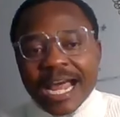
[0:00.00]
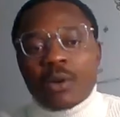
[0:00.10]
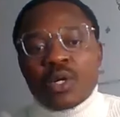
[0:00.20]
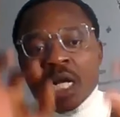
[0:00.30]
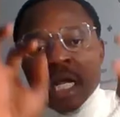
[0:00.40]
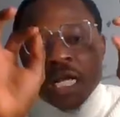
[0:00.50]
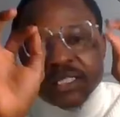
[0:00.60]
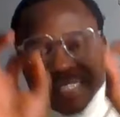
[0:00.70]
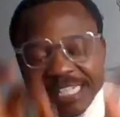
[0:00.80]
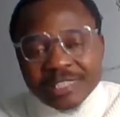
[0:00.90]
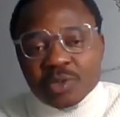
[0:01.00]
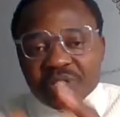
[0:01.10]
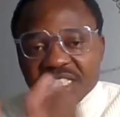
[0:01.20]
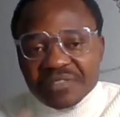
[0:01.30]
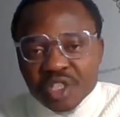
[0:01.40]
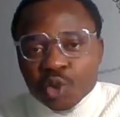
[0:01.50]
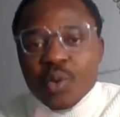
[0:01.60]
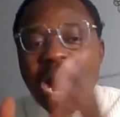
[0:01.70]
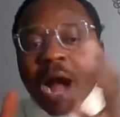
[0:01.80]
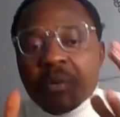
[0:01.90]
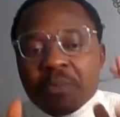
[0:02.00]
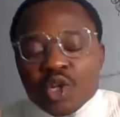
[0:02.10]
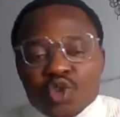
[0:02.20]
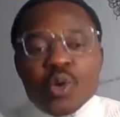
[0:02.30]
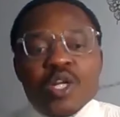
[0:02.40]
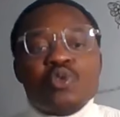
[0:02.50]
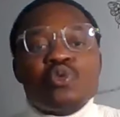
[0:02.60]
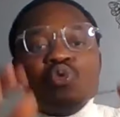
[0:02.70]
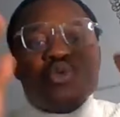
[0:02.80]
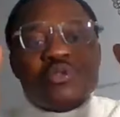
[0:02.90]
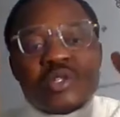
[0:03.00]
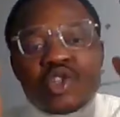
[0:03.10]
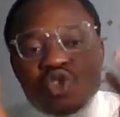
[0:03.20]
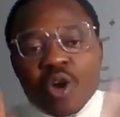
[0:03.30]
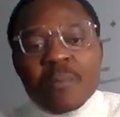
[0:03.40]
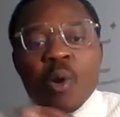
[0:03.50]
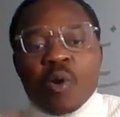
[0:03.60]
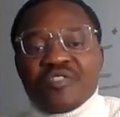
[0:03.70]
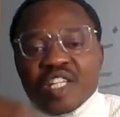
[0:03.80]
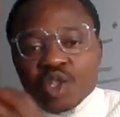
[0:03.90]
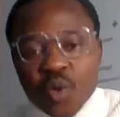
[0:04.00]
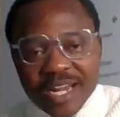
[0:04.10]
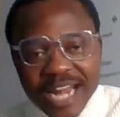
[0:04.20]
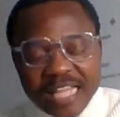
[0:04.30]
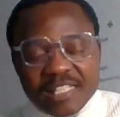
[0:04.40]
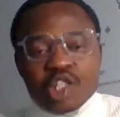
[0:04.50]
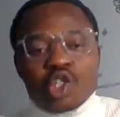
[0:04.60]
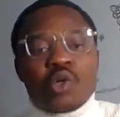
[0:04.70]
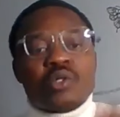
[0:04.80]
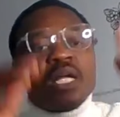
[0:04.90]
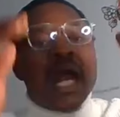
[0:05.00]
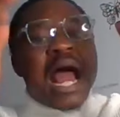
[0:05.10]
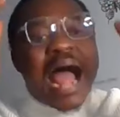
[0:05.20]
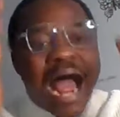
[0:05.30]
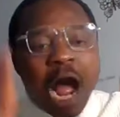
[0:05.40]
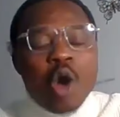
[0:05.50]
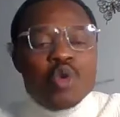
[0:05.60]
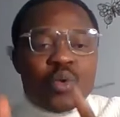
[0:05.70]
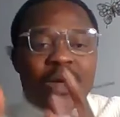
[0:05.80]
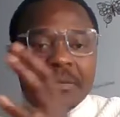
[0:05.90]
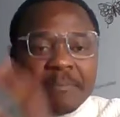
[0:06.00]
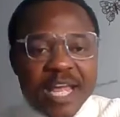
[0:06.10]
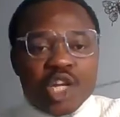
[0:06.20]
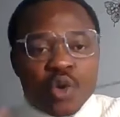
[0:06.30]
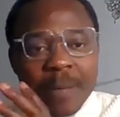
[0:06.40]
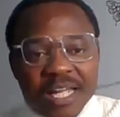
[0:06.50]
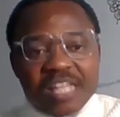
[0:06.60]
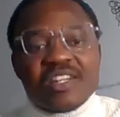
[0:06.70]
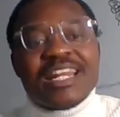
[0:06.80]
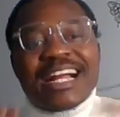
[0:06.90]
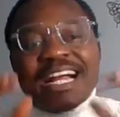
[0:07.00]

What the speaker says: Now, stick to this video. I will be showing to you some of this organization, how you can make your application.